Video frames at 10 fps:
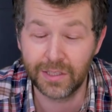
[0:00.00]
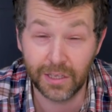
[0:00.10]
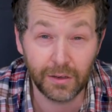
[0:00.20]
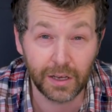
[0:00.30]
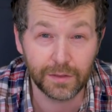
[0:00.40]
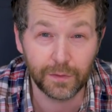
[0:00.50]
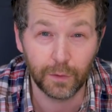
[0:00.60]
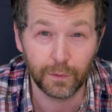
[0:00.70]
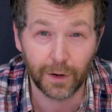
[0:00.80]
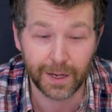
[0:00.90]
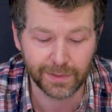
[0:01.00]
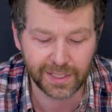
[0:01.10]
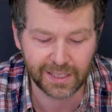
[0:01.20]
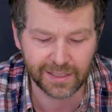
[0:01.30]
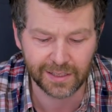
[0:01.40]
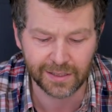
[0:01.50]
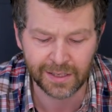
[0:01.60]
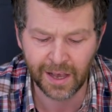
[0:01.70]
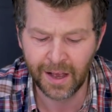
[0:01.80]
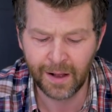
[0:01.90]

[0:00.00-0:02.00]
to those full frame sensors.